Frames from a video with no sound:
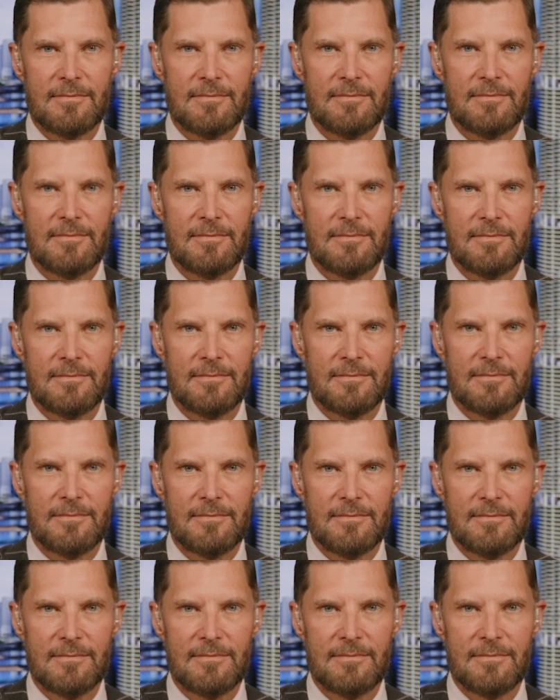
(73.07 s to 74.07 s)

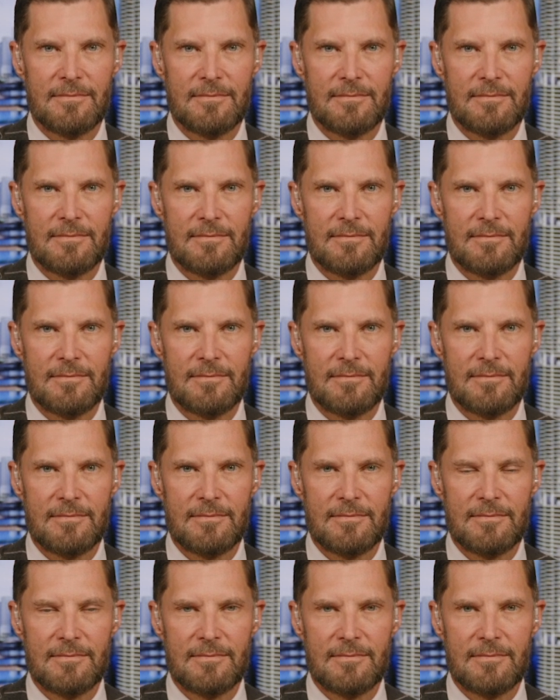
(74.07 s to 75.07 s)

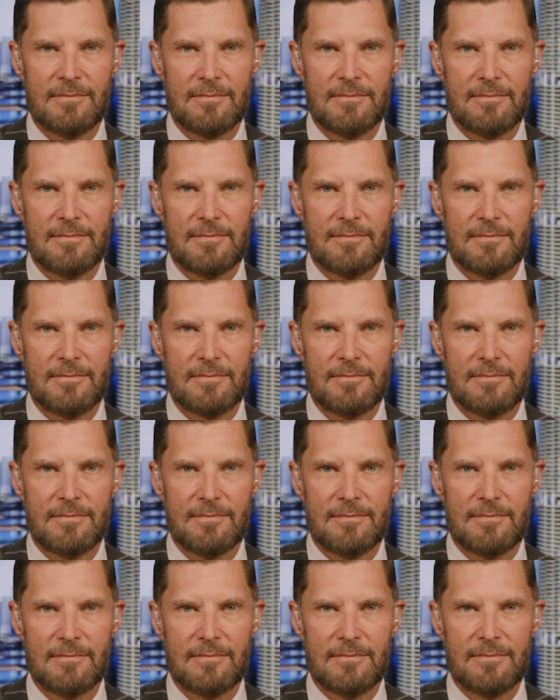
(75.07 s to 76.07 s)

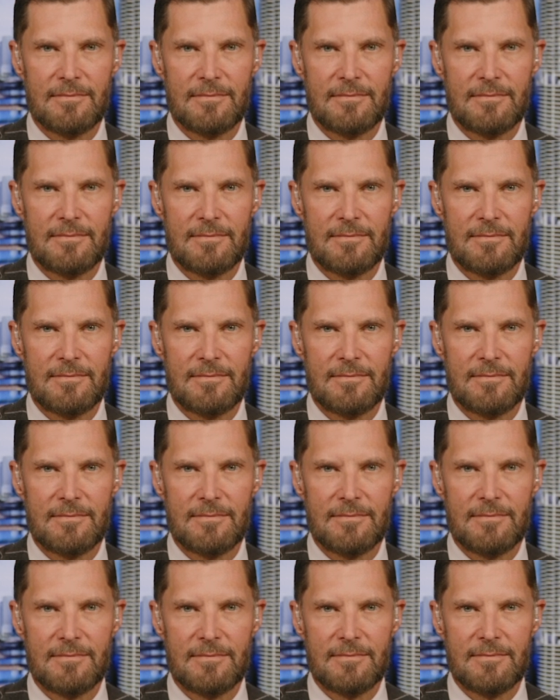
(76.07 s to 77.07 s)

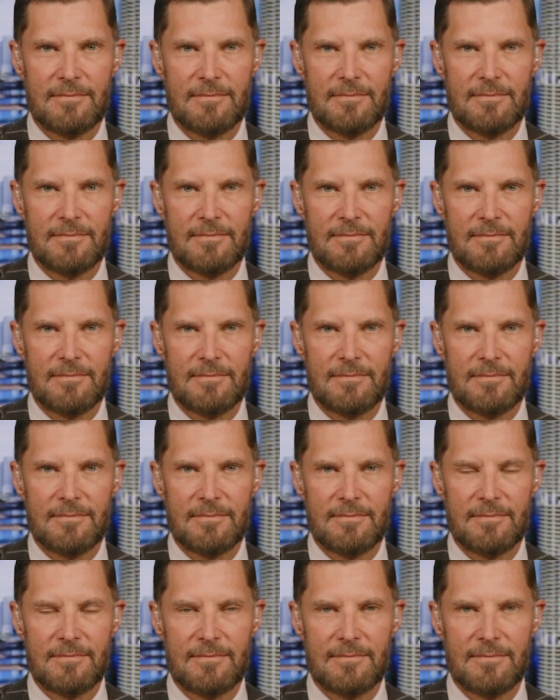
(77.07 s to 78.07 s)

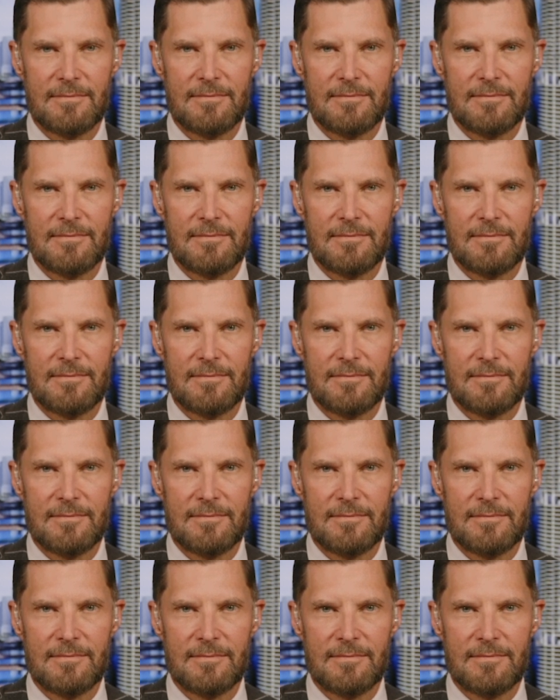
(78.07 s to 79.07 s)

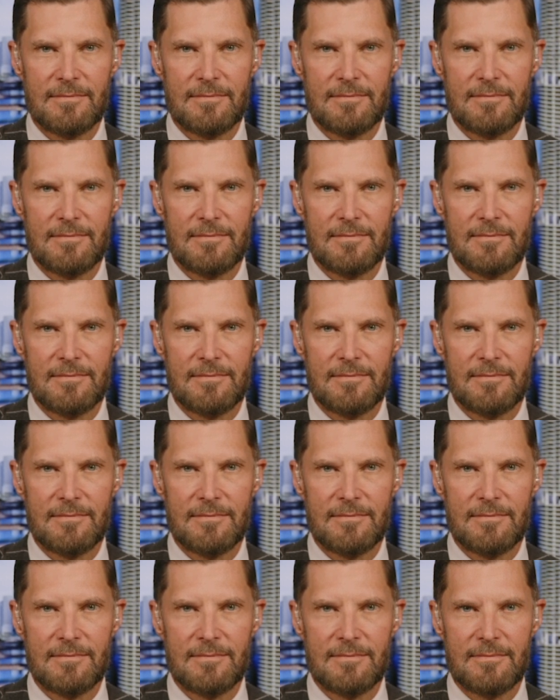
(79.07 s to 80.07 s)

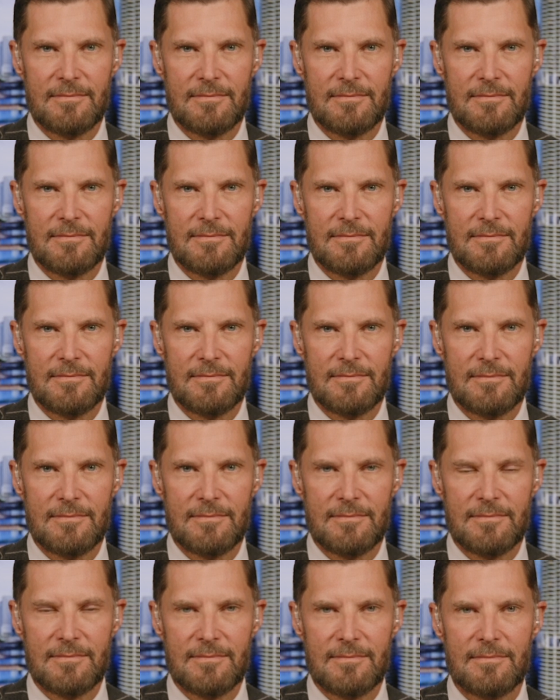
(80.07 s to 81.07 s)
[no speech]